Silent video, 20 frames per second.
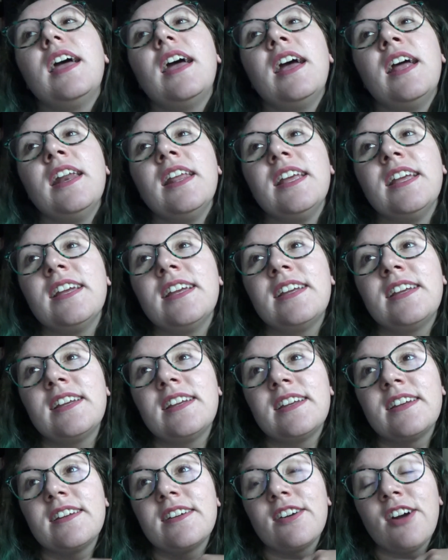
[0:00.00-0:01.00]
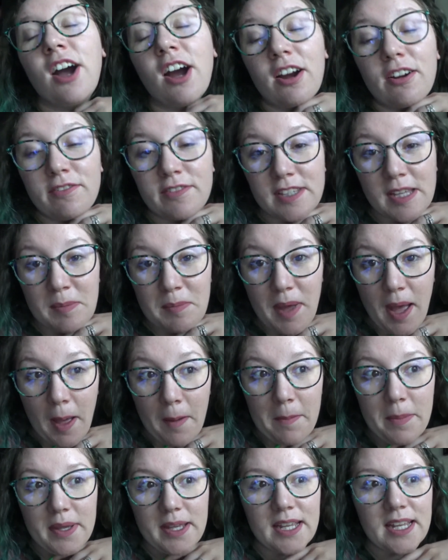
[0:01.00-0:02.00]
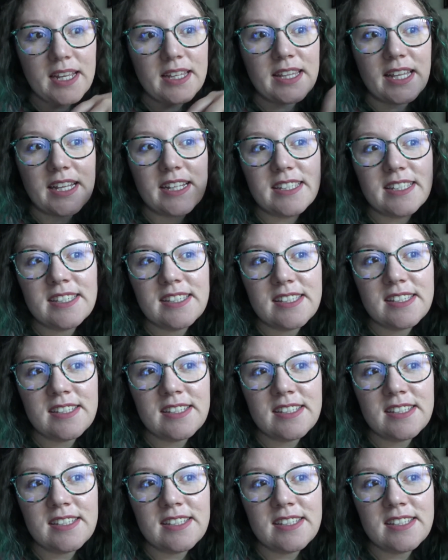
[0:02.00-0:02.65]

and he carves them up, like